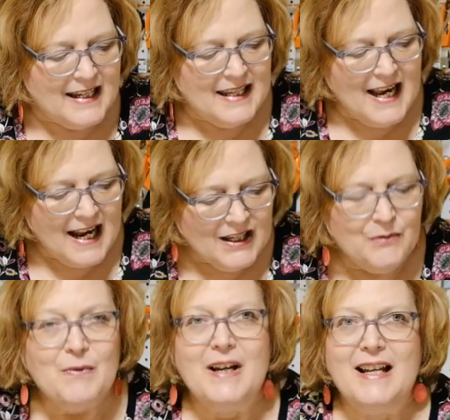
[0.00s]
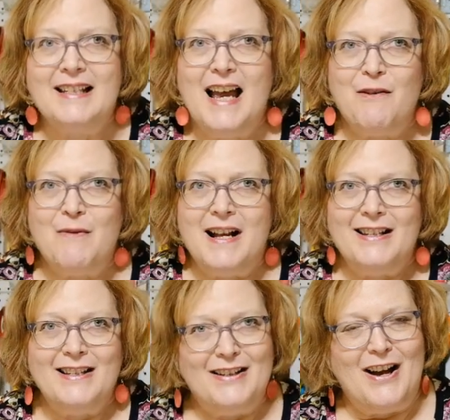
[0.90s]
next one I want
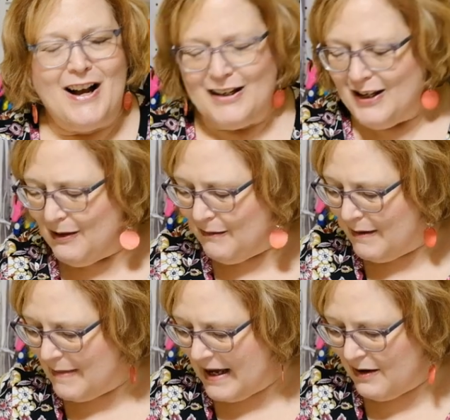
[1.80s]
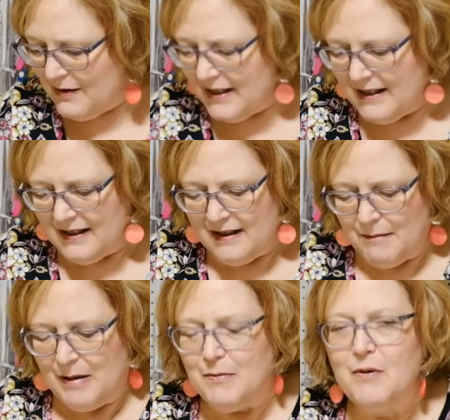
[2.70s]
to talk to you about,
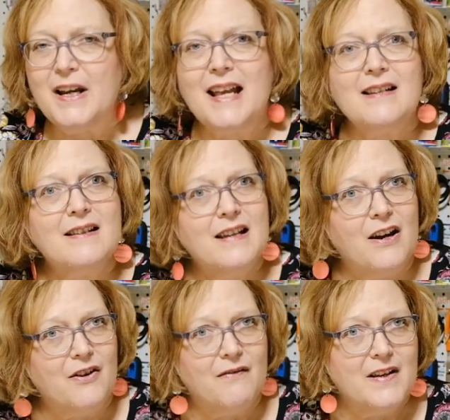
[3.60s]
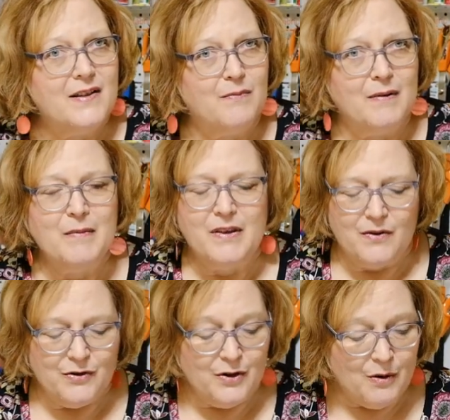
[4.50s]
people get scared of this one, but
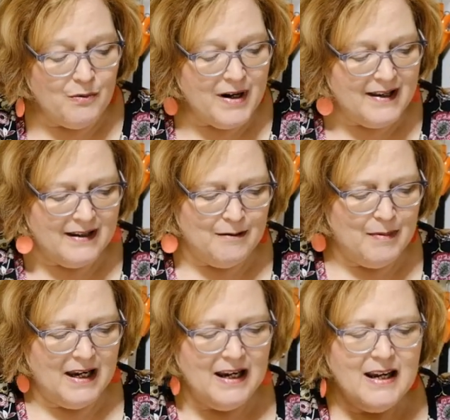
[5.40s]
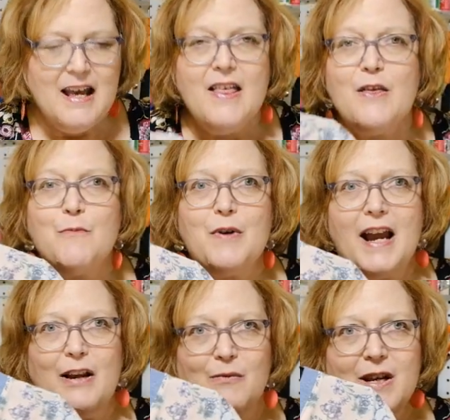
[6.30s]
there's no reason to be, the
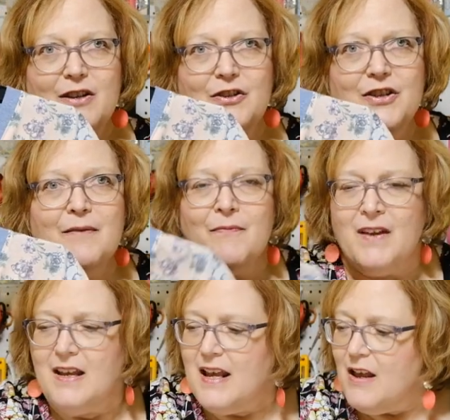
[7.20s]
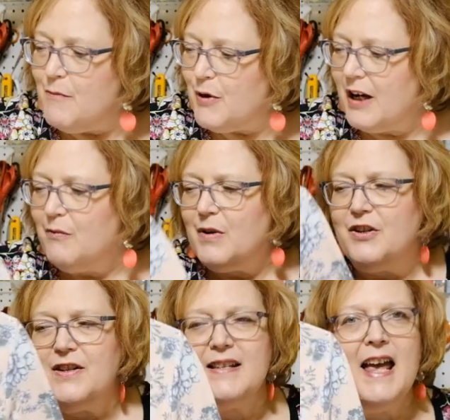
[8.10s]
Breckenridge. Breckenridge
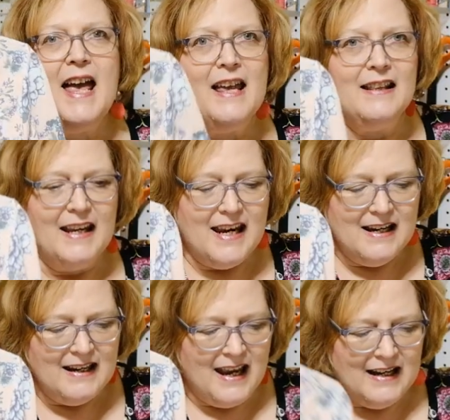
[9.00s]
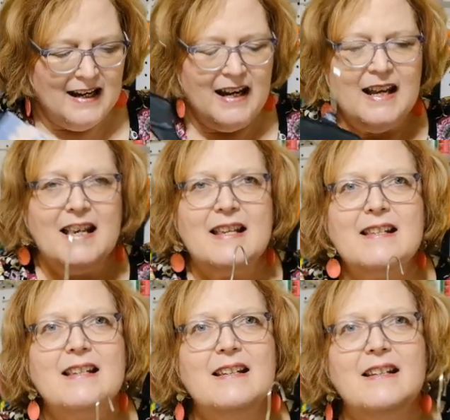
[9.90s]
is a Henley, and it
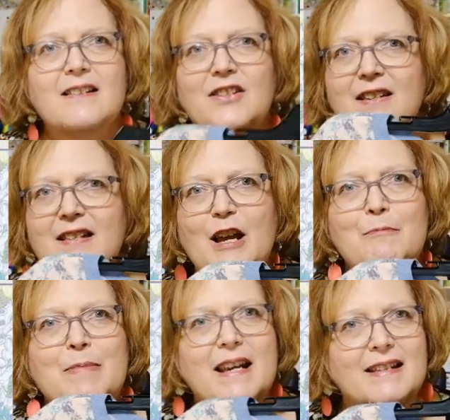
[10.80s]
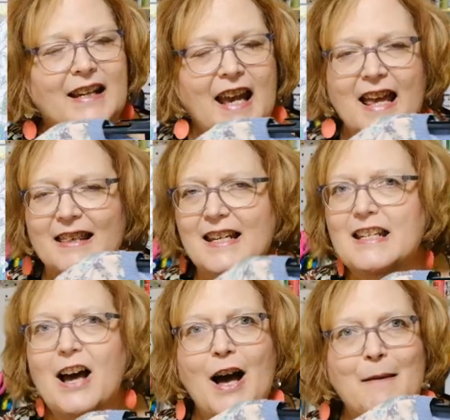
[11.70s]
is just a basic Henley
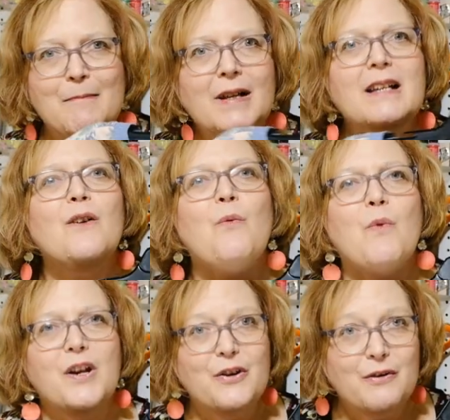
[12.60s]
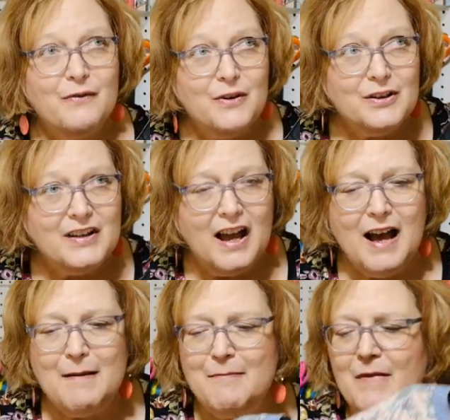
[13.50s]
top, wonderful
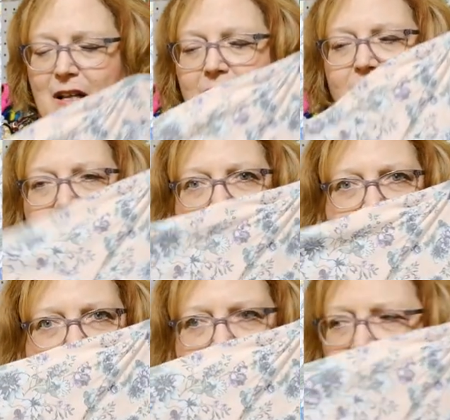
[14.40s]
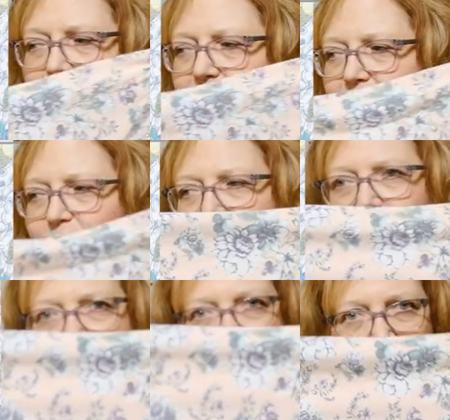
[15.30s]
top, long sleeves you can
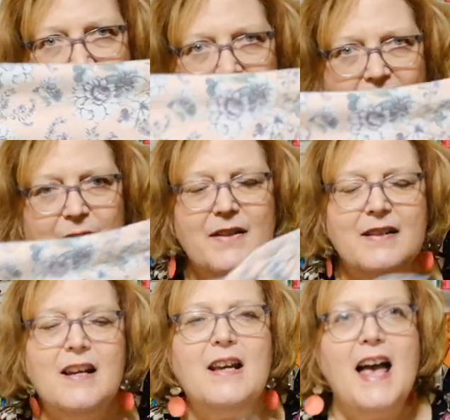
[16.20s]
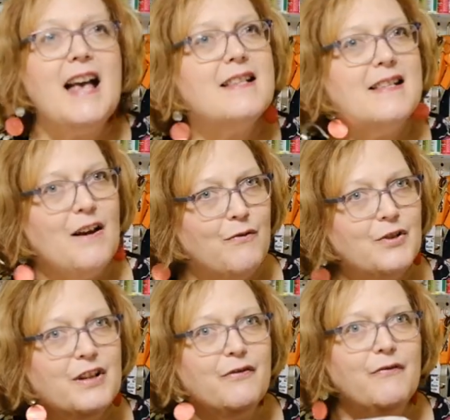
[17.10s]
do with cuffs, has several
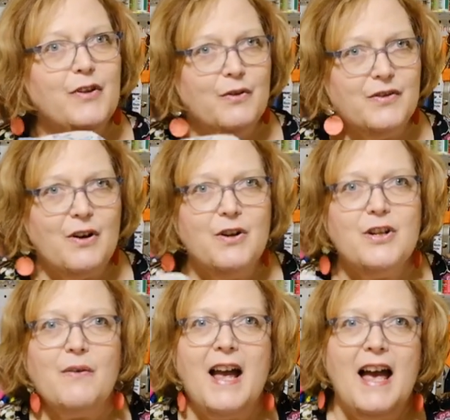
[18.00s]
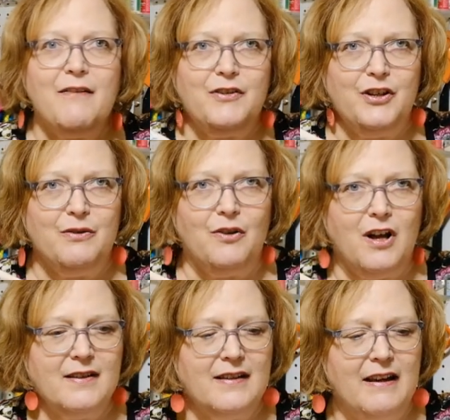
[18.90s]
different views though, you don't have to do
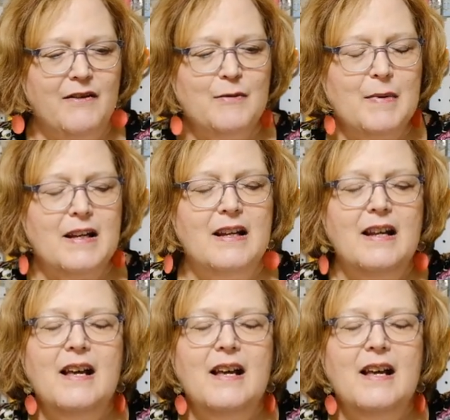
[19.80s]
long sleeves, but